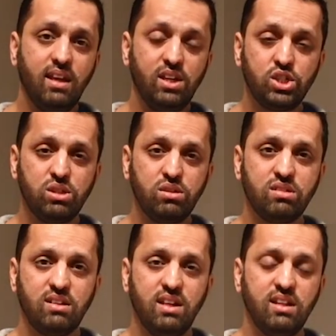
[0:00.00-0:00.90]

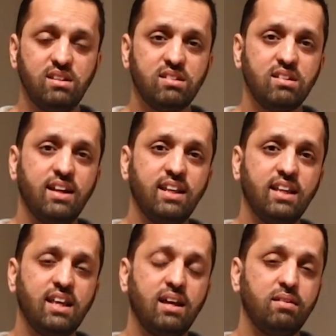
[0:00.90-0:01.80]
issues in
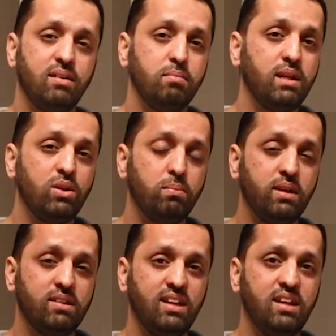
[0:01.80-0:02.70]
designing that it may not
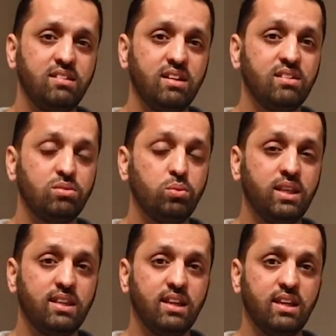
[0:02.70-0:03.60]
be as easy as
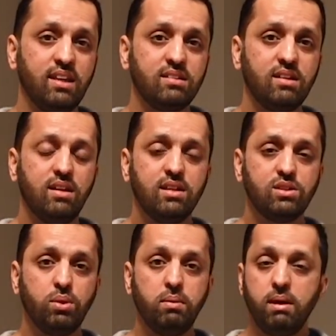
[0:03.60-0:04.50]
we think it is.
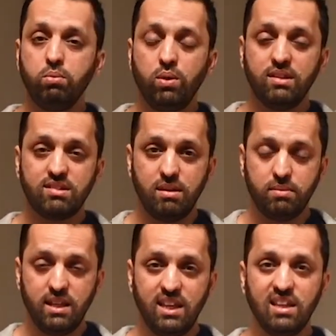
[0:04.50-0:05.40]
So we may want
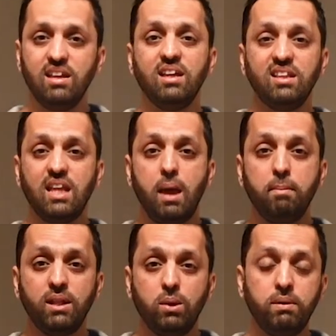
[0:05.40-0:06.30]
something, they
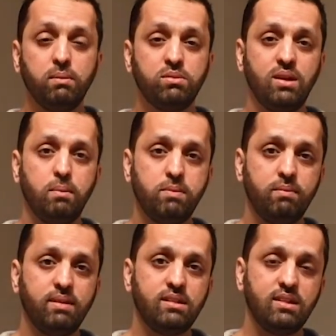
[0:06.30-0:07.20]
may not be able to
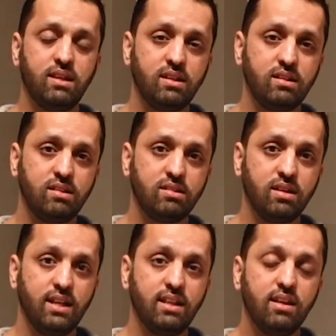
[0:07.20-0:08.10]
implement it in the
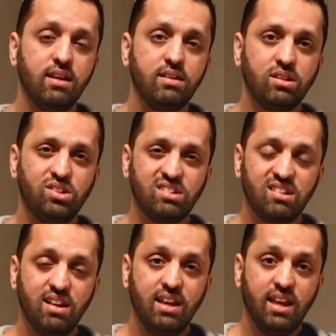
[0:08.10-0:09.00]
design. So
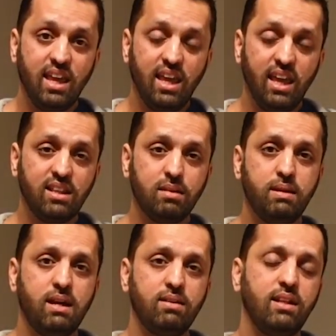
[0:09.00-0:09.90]
just hear
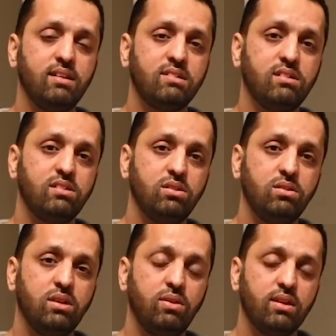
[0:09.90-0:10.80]
them out, listen
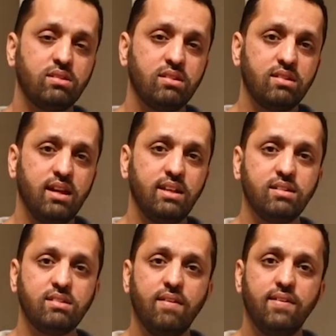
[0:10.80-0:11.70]
to the UX designers